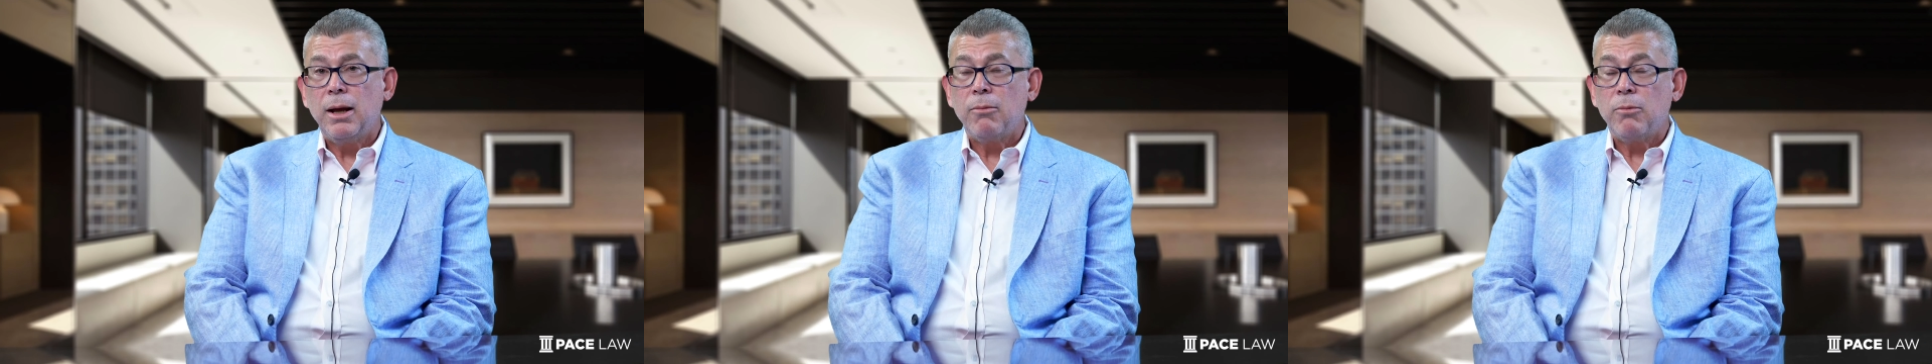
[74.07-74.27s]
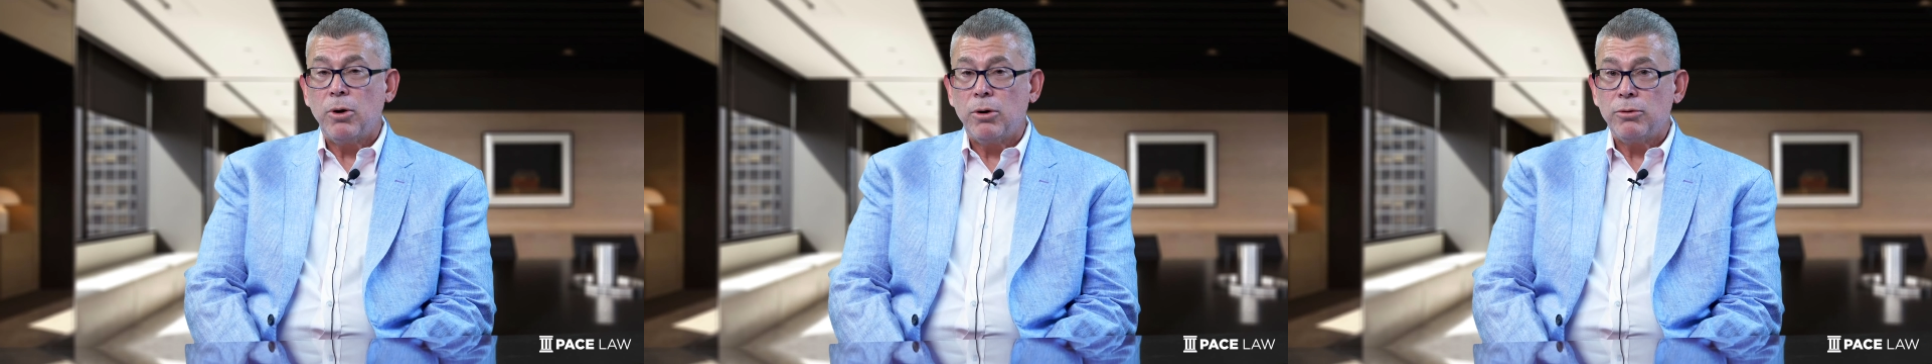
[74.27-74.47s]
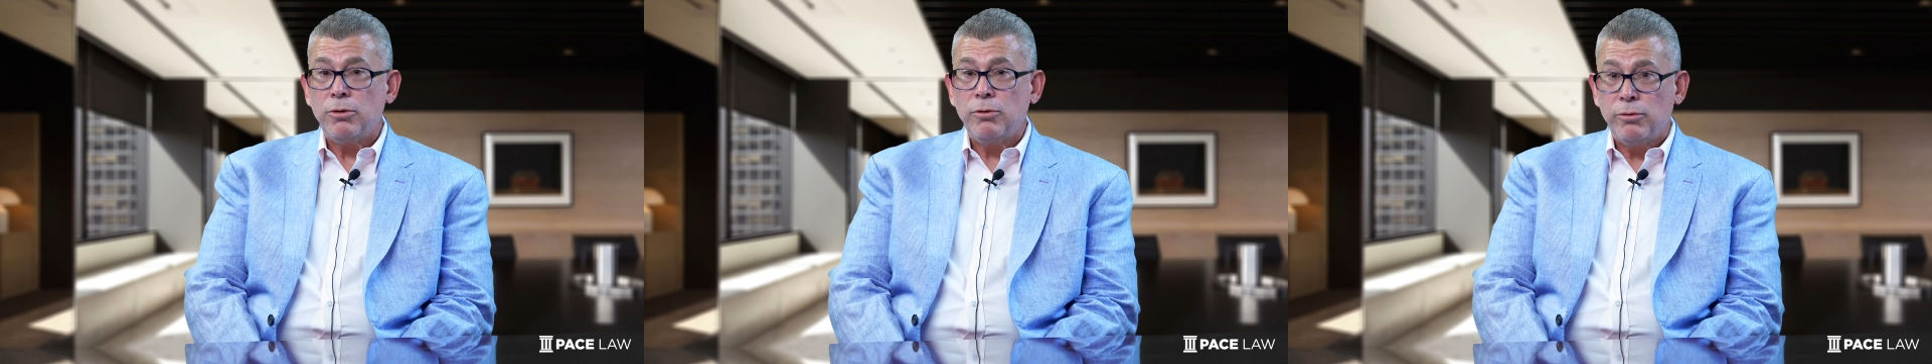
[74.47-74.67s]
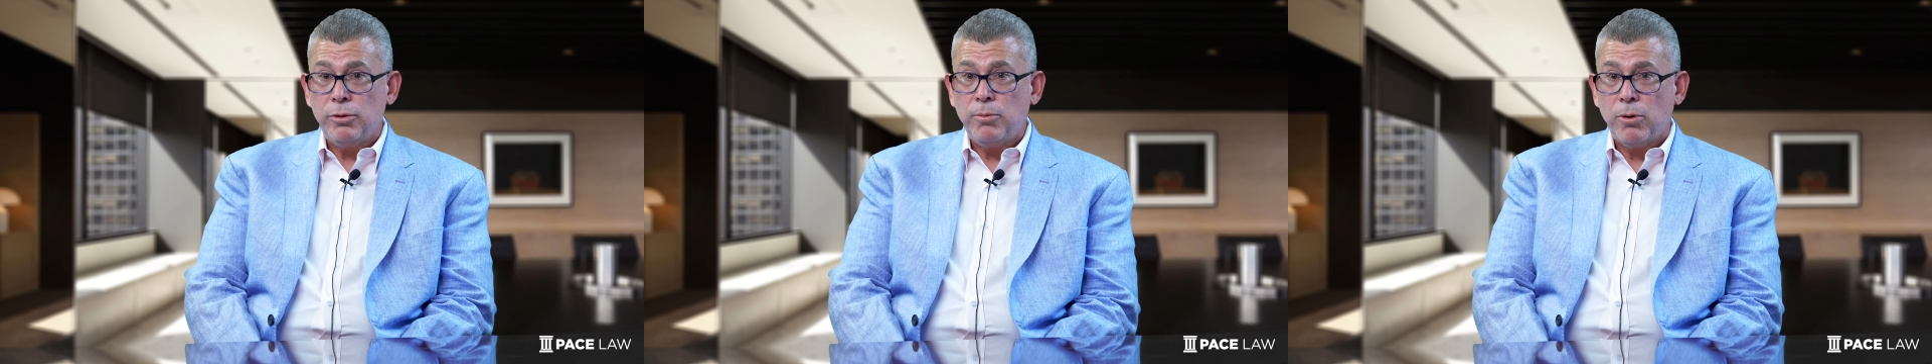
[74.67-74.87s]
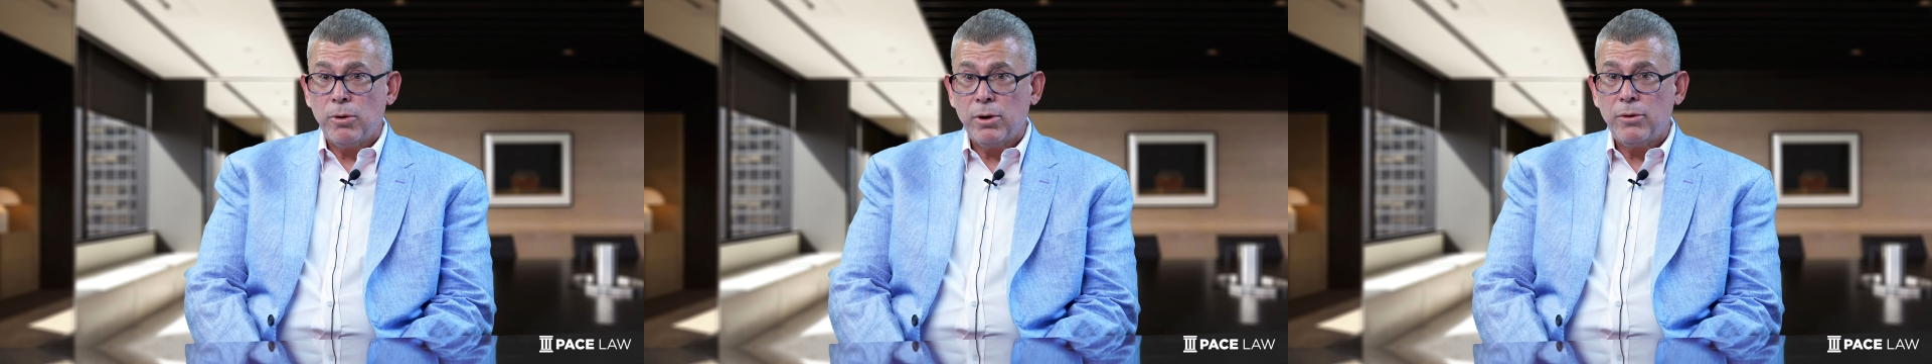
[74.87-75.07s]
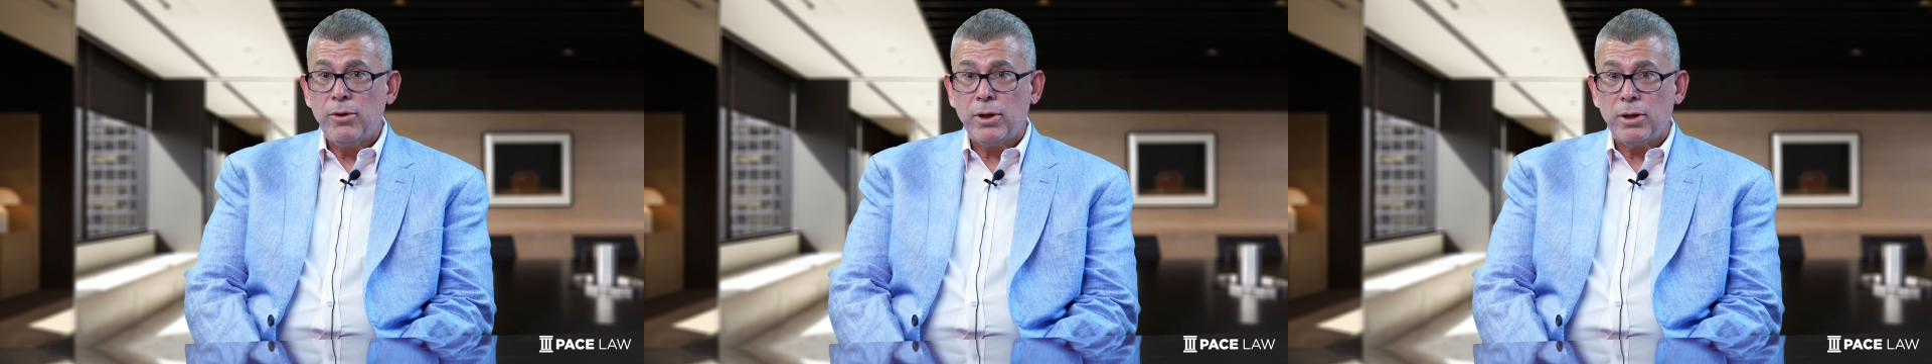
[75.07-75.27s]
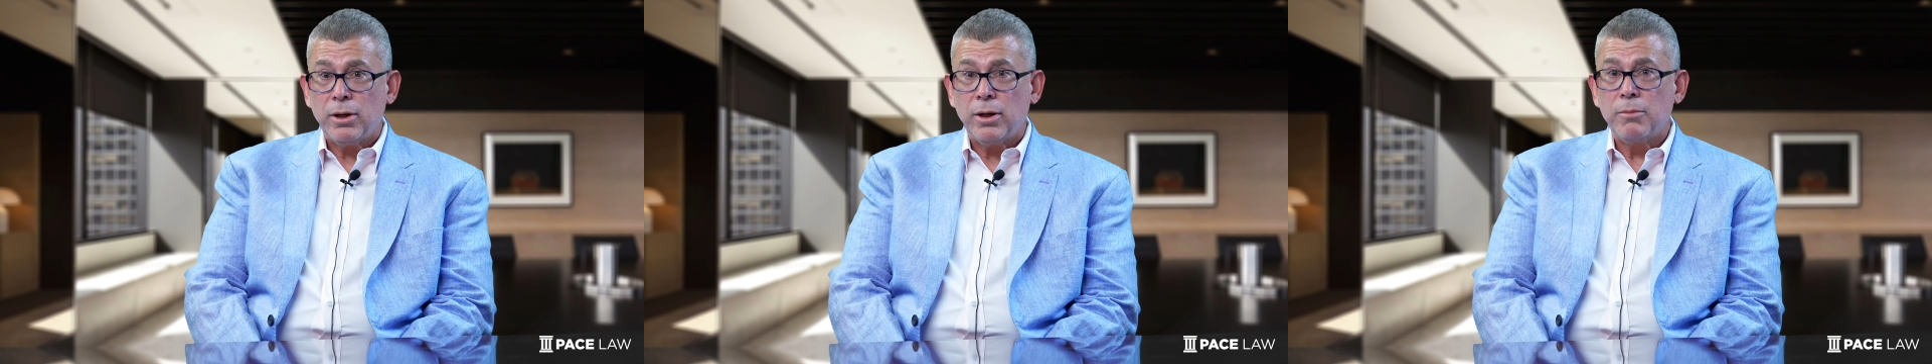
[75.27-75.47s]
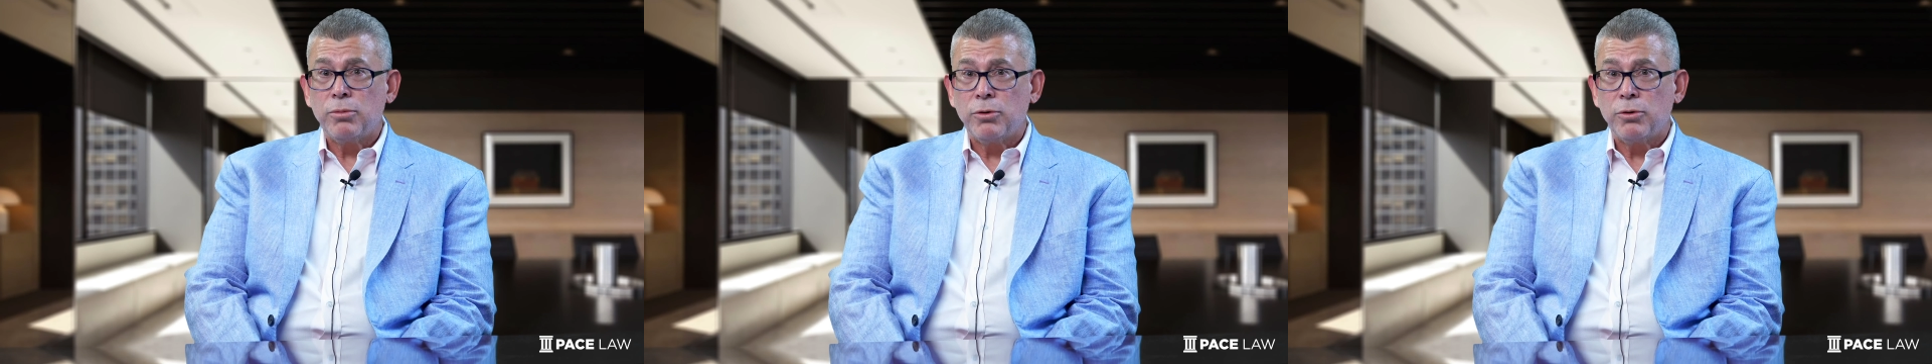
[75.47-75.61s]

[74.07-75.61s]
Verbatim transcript: Well, you've reported the claim,